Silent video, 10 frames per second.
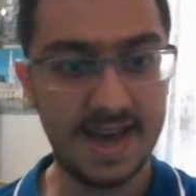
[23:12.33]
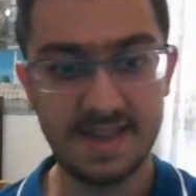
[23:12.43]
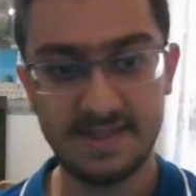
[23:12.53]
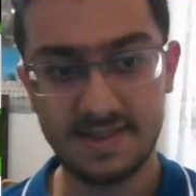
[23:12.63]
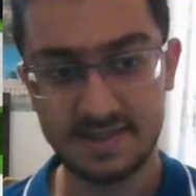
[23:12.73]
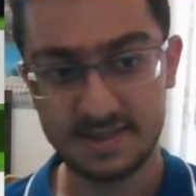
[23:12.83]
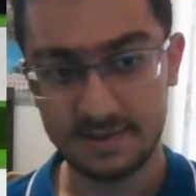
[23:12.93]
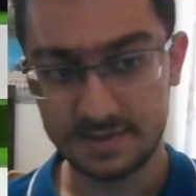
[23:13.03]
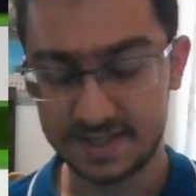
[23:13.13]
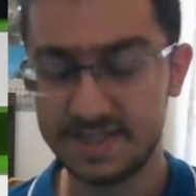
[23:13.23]
And the
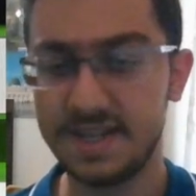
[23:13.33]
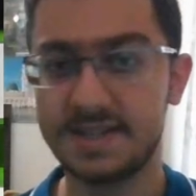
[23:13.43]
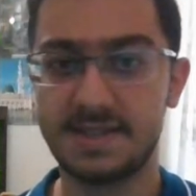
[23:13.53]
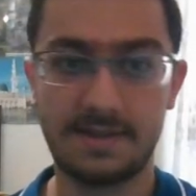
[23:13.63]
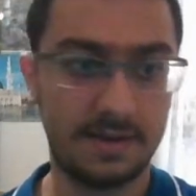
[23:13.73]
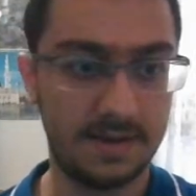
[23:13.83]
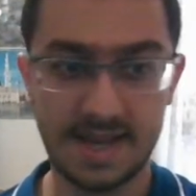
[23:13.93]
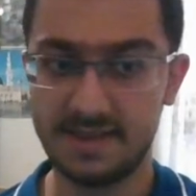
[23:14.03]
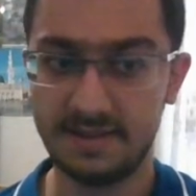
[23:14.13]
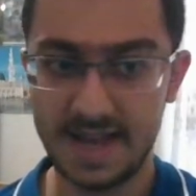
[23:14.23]
sixth
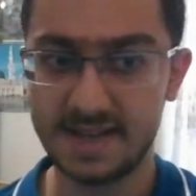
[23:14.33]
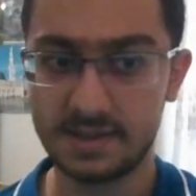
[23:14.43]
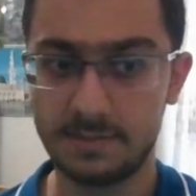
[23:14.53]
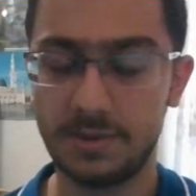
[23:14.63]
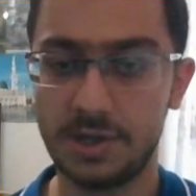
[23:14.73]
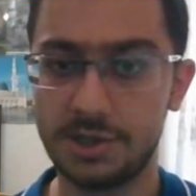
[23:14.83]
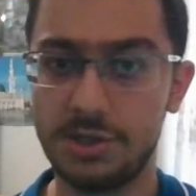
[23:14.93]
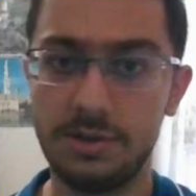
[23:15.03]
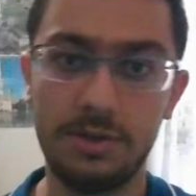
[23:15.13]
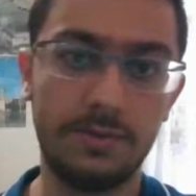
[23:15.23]
and the last
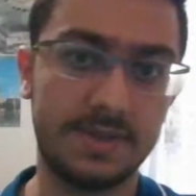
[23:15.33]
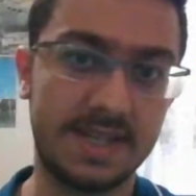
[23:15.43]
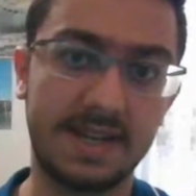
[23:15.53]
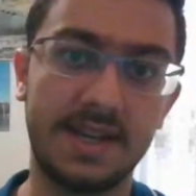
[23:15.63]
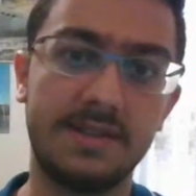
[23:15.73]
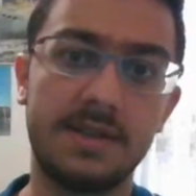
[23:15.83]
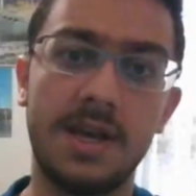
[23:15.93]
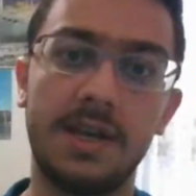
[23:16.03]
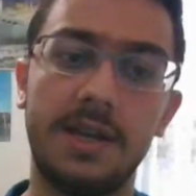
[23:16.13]
+2 seconds